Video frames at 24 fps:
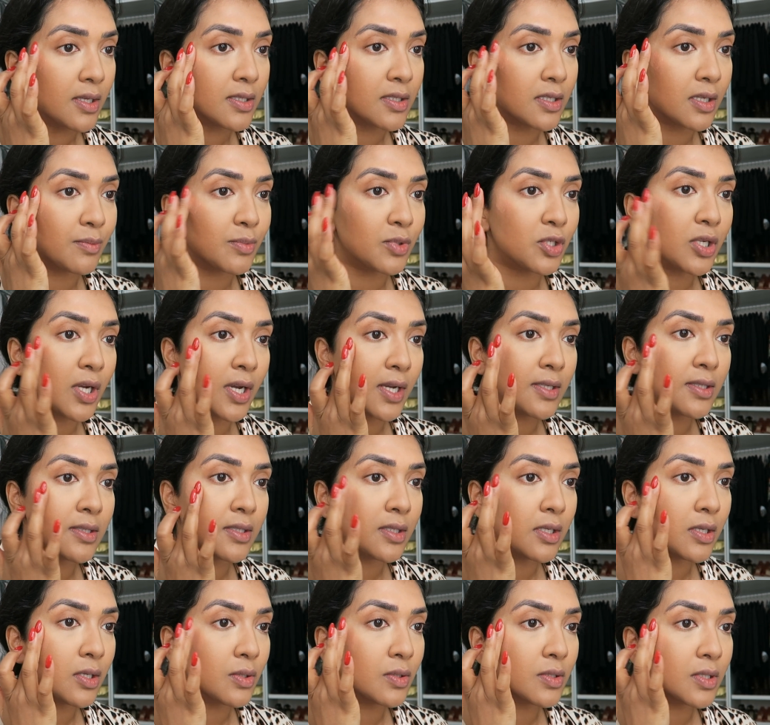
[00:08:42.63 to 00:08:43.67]
So I'm
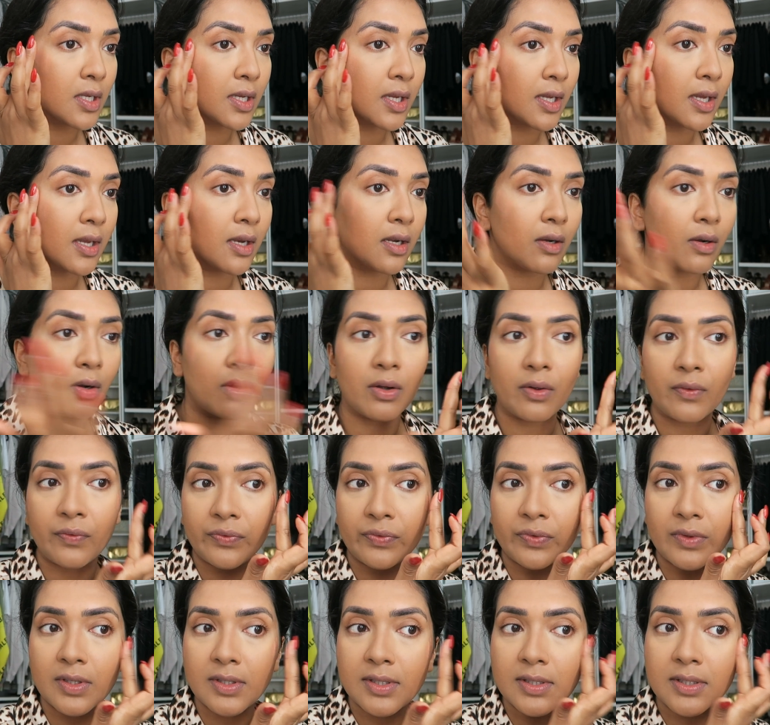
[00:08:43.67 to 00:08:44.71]
just using it
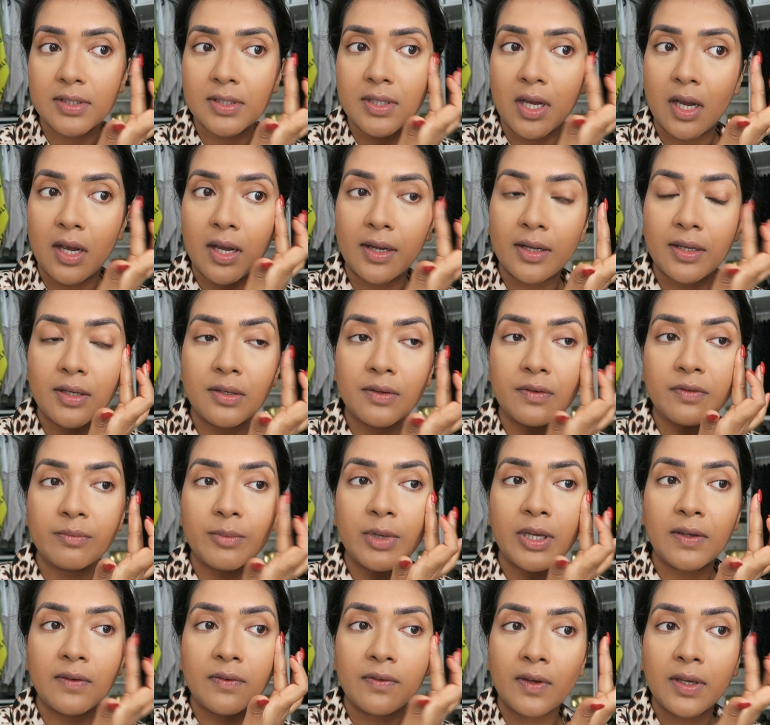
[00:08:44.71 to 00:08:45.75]
on the side of
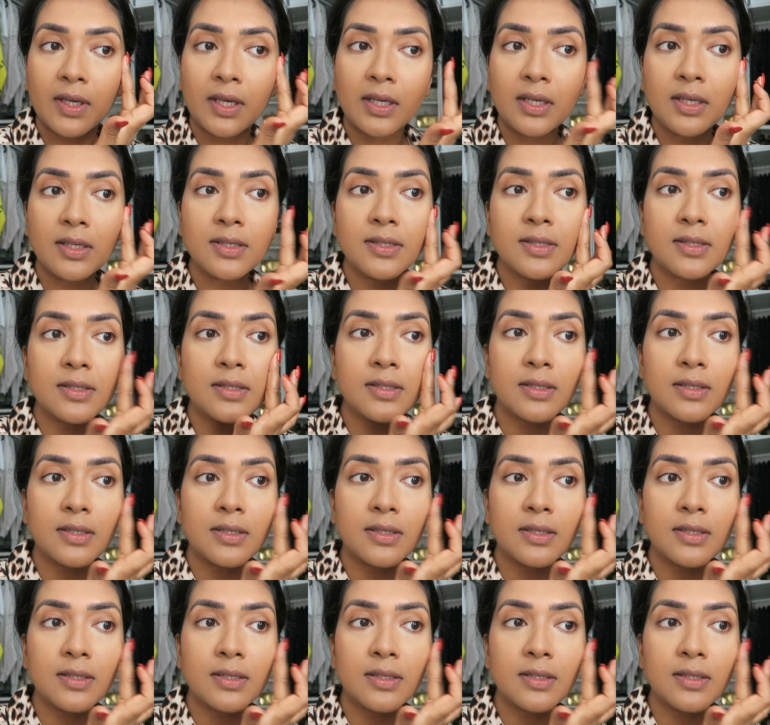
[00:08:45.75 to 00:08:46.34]
my face.